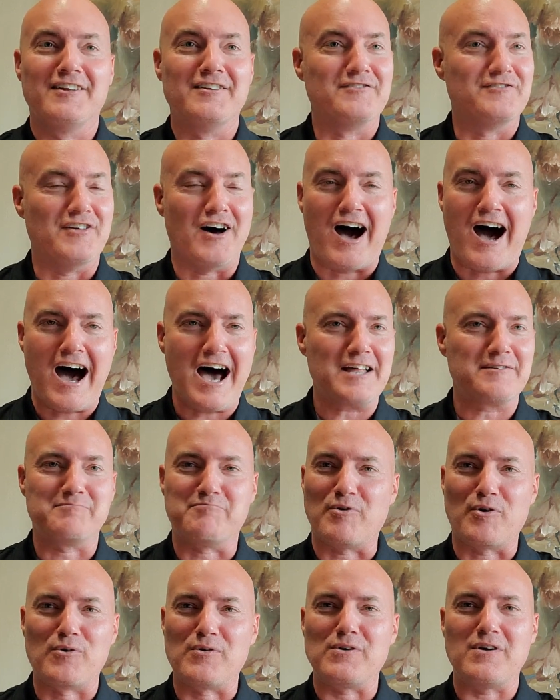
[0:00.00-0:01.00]
the
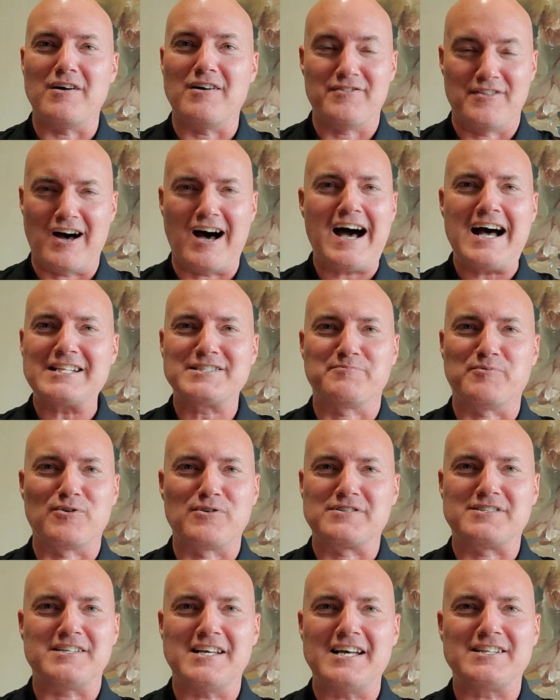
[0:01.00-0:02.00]
odds
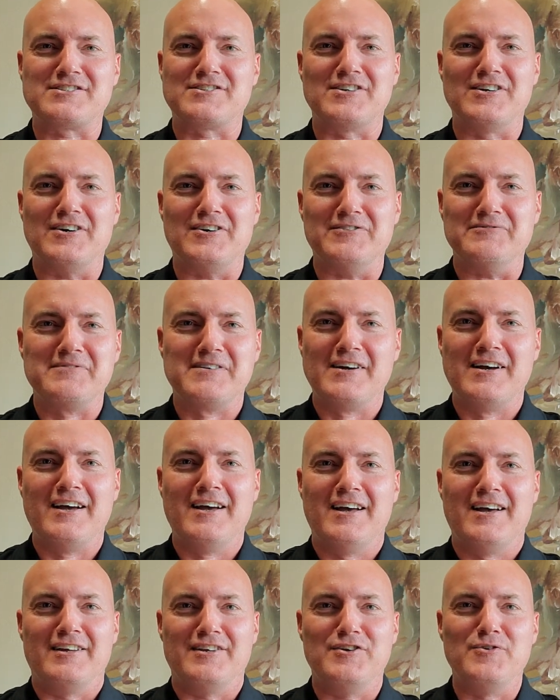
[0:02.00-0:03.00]
board said so.
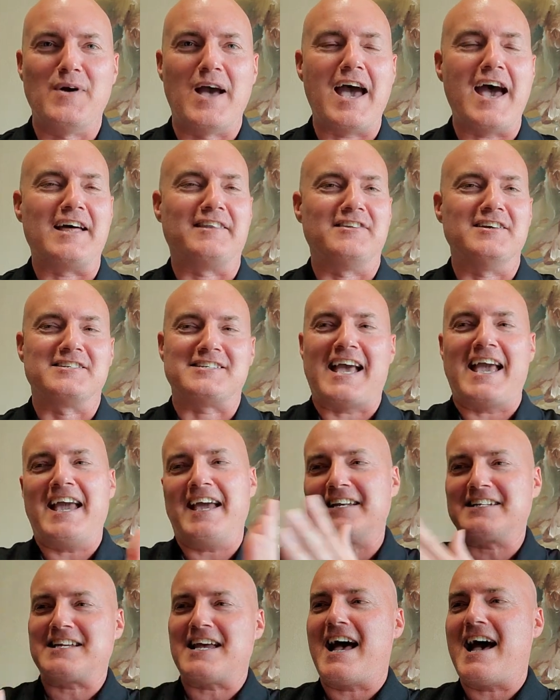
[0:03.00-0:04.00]
You had this
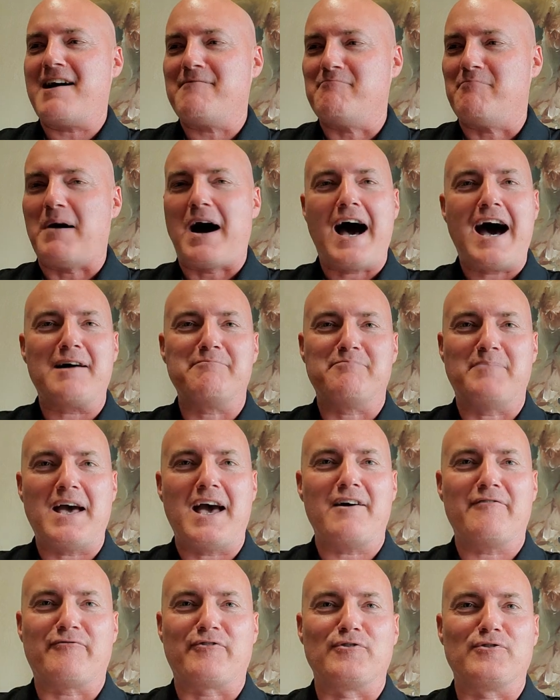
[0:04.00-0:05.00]
anti-Bob
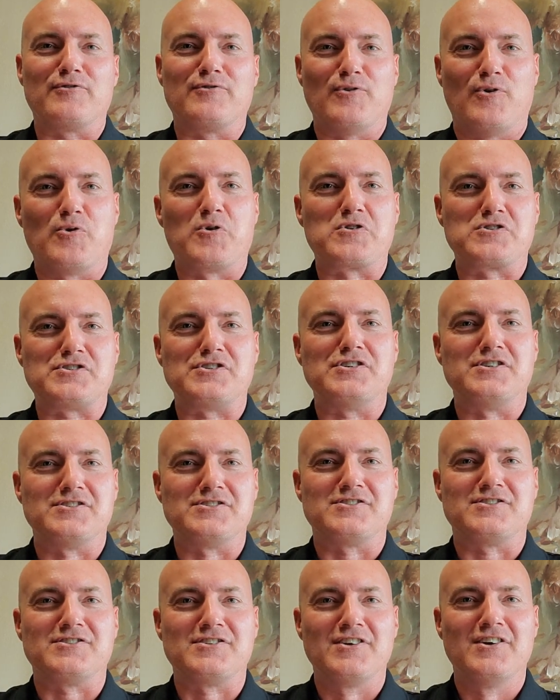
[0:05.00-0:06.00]
Baffert
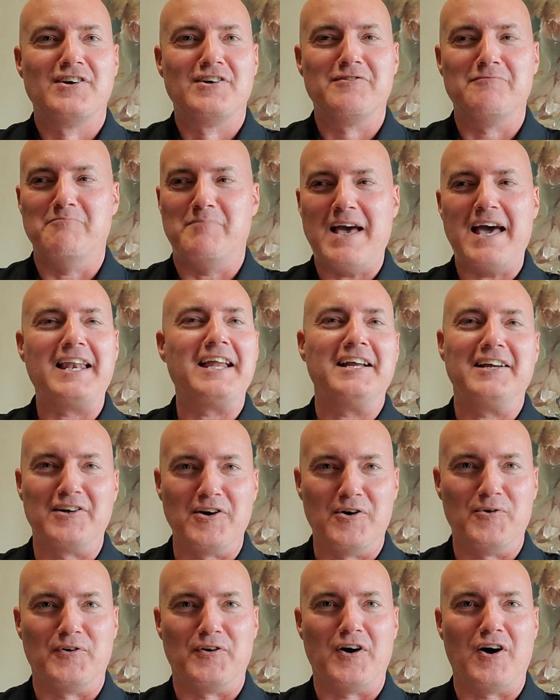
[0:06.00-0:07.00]
horses betting
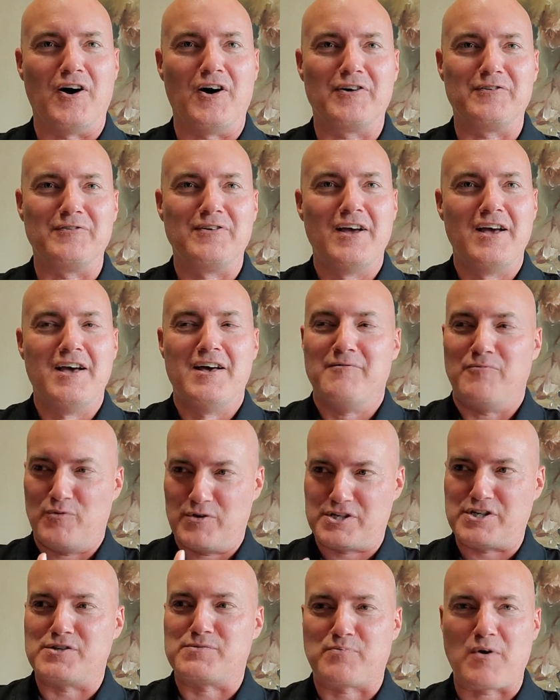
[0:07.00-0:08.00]
going on,
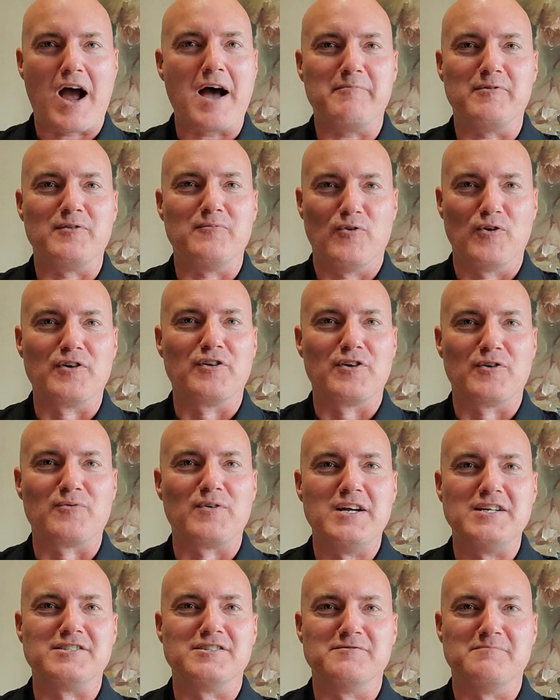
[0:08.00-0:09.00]
which is probably one of the
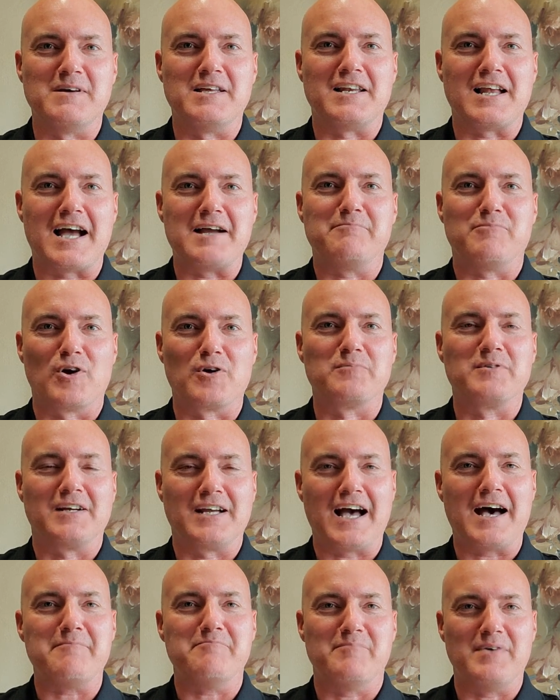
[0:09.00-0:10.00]
reasons Midnight Bourbon
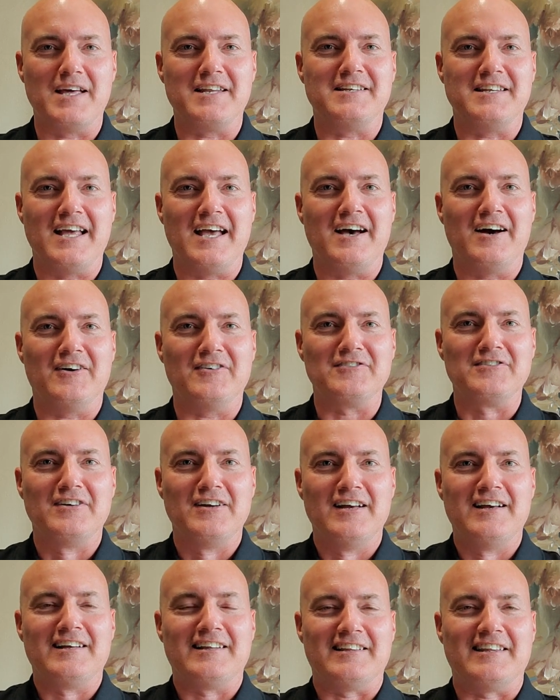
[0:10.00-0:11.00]
got bet down.
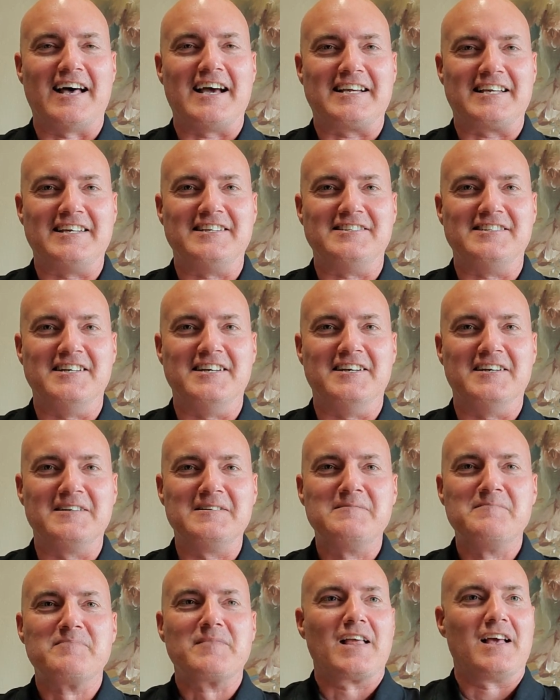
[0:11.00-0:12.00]
like it
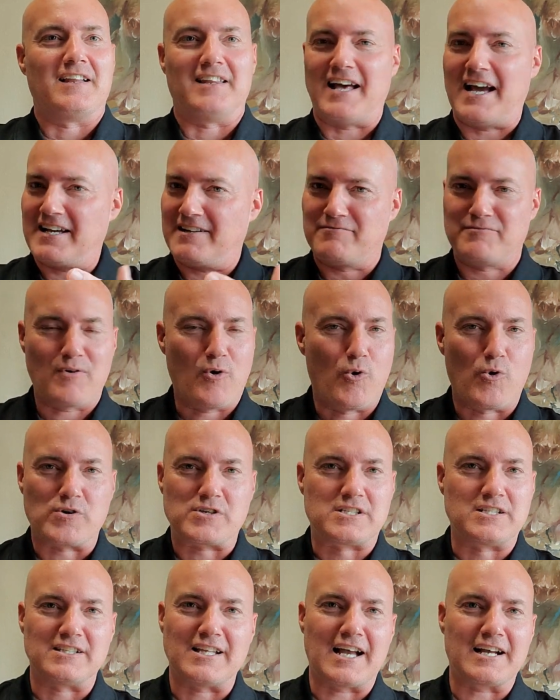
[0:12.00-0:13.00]
did, like
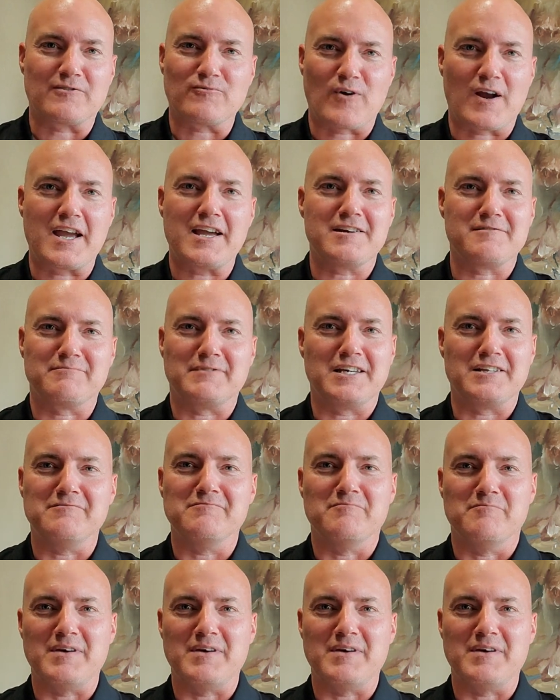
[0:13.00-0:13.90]
horses like Ram getting